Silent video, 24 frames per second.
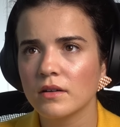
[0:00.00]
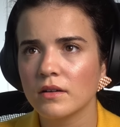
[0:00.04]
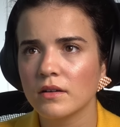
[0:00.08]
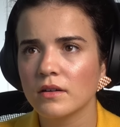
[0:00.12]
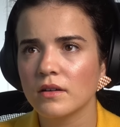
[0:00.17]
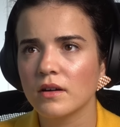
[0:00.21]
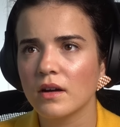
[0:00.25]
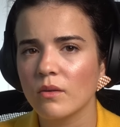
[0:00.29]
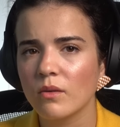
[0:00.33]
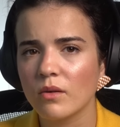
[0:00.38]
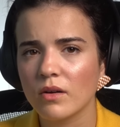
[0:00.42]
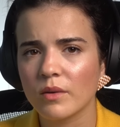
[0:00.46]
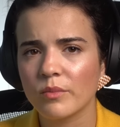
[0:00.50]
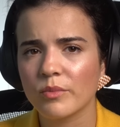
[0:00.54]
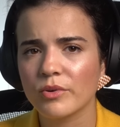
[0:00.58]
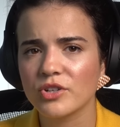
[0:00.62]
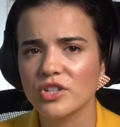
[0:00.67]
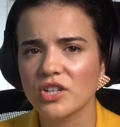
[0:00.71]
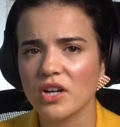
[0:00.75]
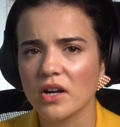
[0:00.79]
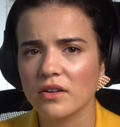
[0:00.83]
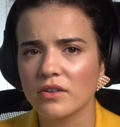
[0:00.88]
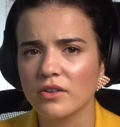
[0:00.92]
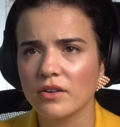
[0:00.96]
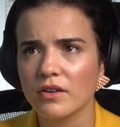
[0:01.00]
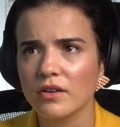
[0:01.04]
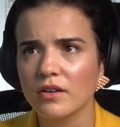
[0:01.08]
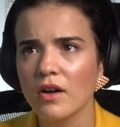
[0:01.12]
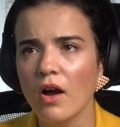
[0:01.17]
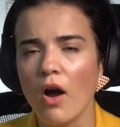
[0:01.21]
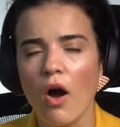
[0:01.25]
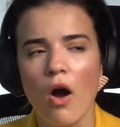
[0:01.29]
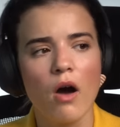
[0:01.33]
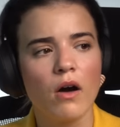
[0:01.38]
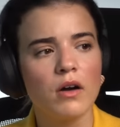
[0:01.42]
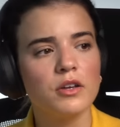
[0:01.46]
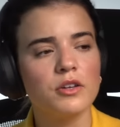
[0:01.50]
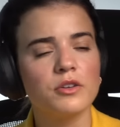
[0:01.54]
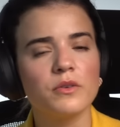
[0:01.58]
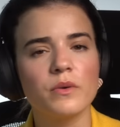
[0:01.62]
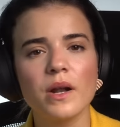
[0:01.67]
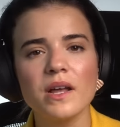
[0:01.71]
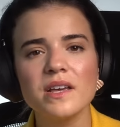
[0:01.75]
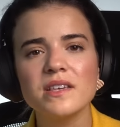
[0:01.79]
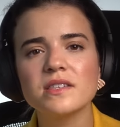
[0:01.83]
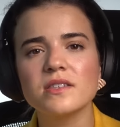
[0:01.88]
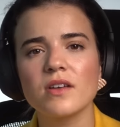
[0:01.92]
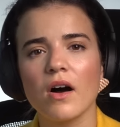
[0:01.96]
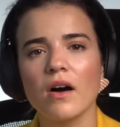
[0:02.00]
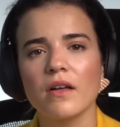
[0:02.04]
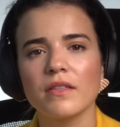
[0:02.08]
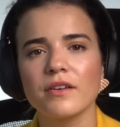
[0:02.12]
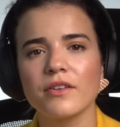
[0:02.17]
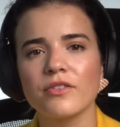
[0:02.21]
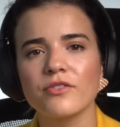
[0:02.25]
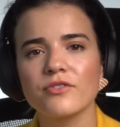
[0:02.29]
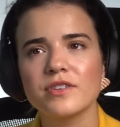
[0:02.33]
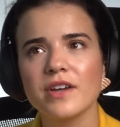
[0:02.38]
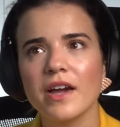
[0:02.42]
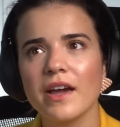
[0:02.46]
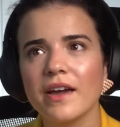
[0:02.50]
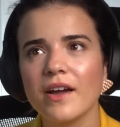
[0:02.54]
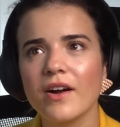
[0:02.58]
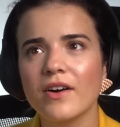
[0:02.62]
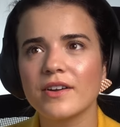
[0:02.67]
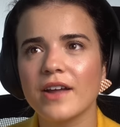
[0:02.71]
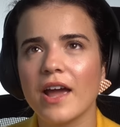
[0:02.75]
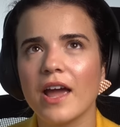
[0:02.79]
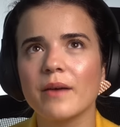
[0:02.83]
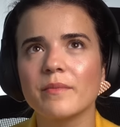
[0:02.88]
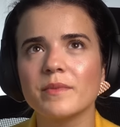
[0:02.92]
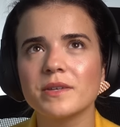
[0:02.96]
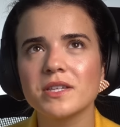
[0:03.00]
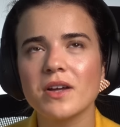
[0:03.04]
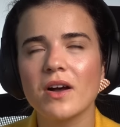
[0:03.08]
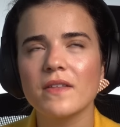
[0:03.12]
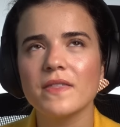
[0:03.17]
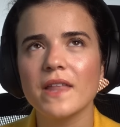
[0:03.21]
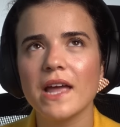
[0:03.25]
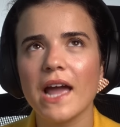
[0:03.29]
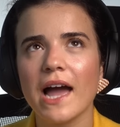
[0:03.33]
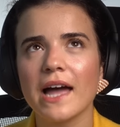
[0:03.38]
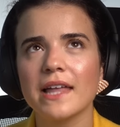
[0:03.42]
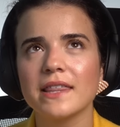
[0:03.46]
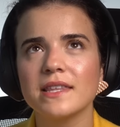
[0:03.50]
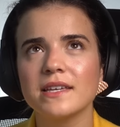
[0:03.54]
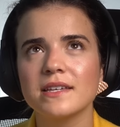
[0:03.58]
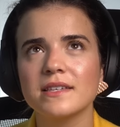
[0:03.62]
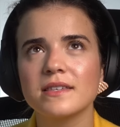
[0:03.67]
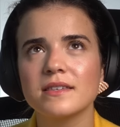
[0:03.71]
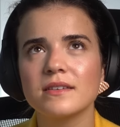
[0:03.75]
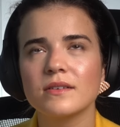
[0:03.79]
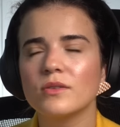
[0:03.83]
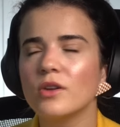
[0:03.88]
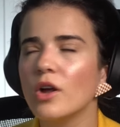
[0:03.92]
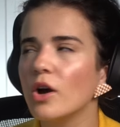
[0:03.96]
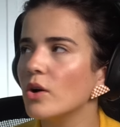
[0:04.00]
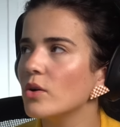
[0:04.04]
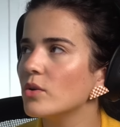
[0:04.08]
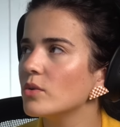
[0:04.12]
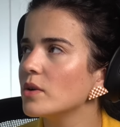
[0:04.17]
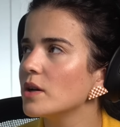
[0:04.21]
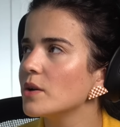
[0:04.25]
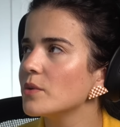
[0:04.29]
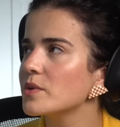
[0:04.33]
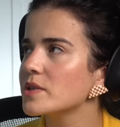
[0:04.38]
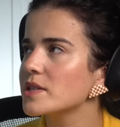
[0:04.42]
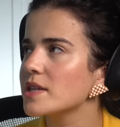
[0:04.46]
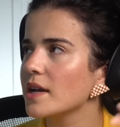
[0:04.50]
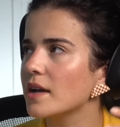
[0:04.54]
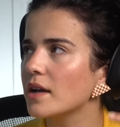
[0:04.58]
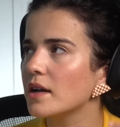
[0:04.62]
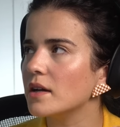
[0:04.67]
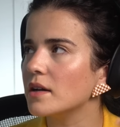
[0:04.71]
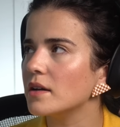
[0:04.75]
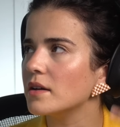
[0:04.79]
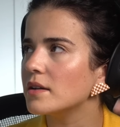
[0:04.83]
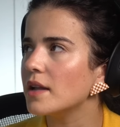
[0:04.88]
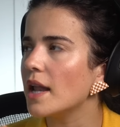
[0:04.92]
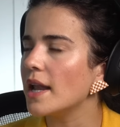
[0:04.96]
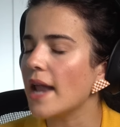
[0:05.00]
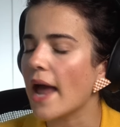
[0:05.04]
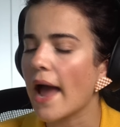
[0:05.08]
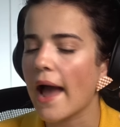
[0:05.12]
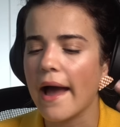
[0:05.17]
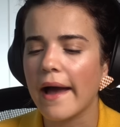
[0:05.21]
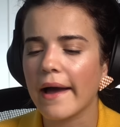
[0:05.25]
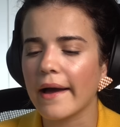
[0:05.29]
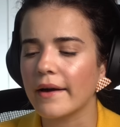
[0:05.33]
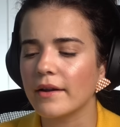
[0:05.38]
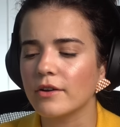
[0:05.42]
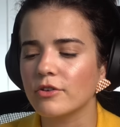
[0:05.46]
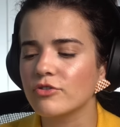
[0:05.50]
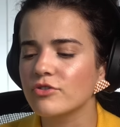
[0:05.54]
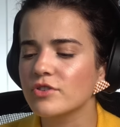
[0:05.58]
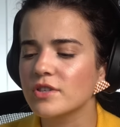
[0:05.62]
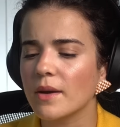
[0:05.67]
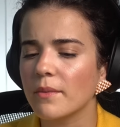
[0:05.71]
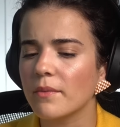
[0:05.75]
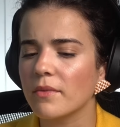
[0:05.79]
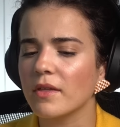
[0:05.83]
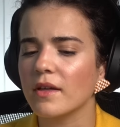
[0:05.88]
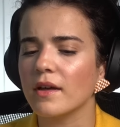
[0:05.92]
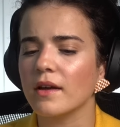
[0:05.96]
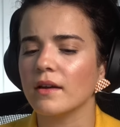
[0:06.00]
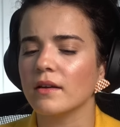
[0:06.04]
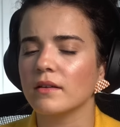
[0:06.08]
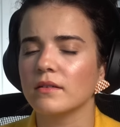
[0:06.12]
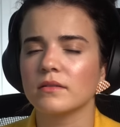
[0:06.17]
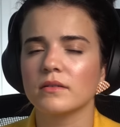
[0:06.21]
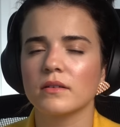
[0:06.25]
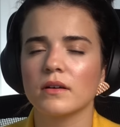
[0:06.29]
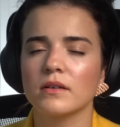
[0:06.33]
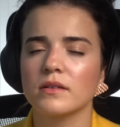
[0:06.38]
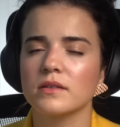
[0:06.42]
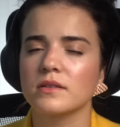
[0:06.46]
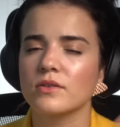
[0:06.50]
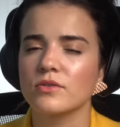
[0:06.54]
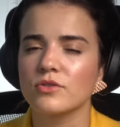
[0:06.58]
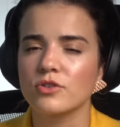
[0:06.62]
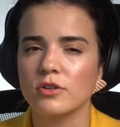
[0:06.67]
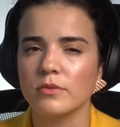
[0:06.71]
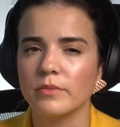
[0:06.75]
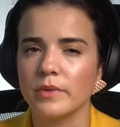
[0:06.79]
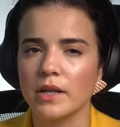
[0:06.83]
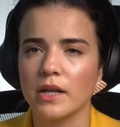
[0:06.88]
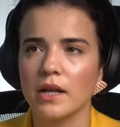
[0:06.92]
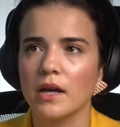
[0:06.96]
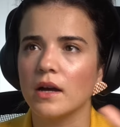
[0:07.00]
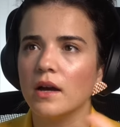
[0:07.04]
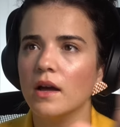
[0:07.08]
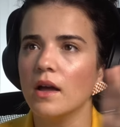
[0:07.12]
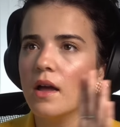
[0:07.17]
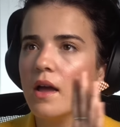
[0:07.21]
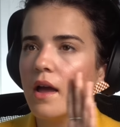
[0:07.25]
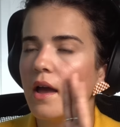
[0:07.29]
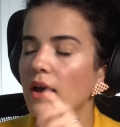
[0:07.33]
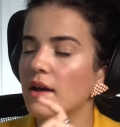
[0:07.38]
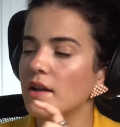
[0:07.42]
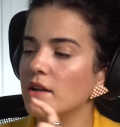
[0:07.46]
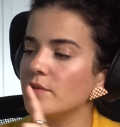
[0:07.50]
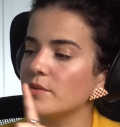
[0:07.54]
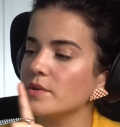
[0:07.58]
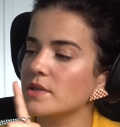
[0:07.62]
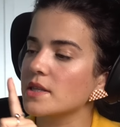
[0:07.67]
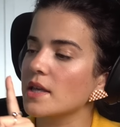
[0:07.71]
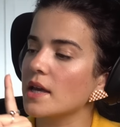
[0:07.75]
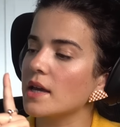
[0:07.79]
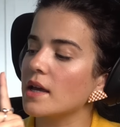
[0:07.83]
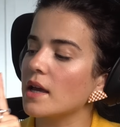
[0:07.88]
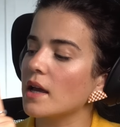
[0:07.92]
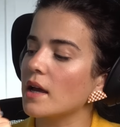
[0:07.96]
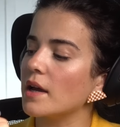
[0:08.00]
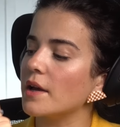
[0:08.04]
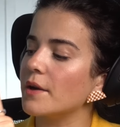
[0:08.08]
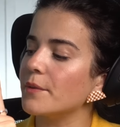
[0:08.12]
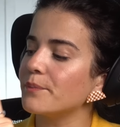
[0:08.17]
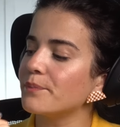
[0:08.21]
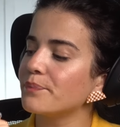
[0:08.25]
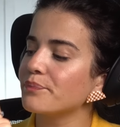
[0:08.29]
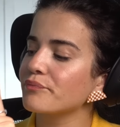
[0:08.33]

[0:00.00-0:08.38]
On a projector. You know what I saw the other day on Amazon? They had this, no, it was like an ad or something on social media, and it was like one